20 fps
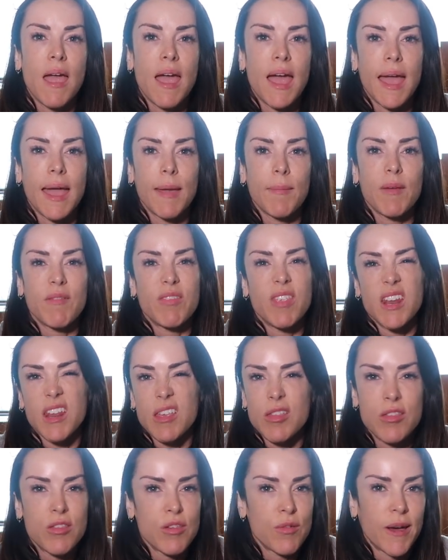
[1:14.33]
if they
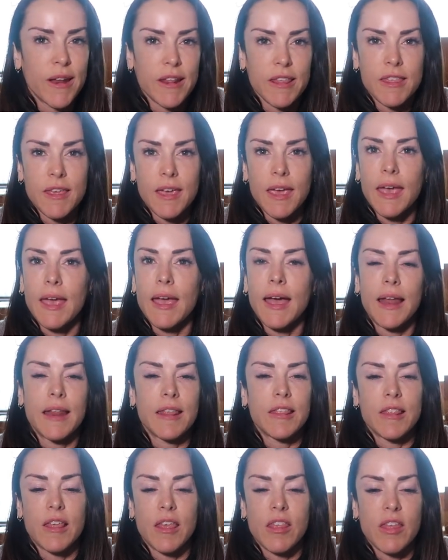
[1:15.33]
need to do anything
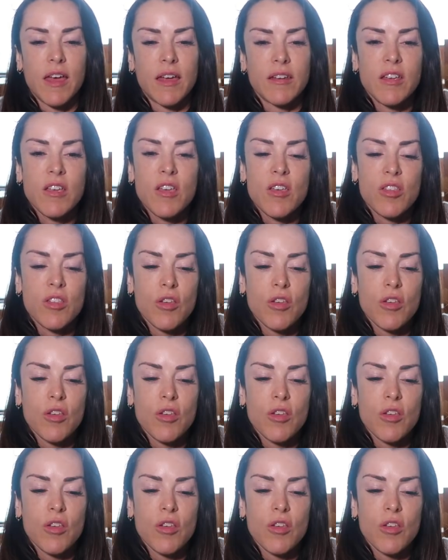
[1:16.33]
like that.